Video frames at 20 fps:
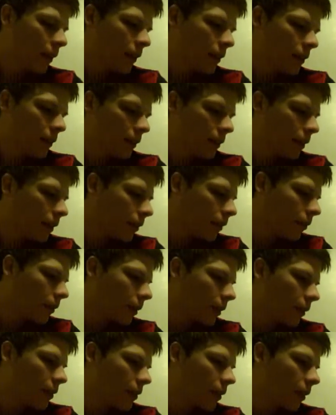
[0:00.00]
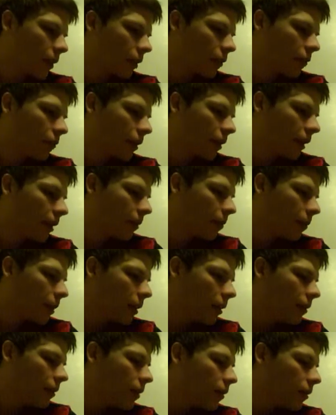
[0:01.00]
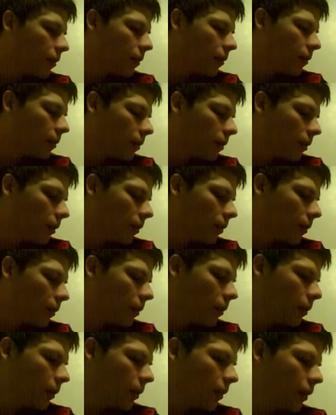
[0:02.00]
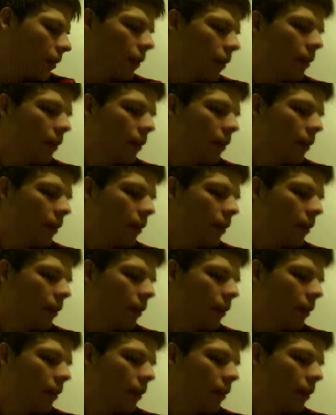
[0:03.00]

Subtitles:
See other figures I could recommend to you.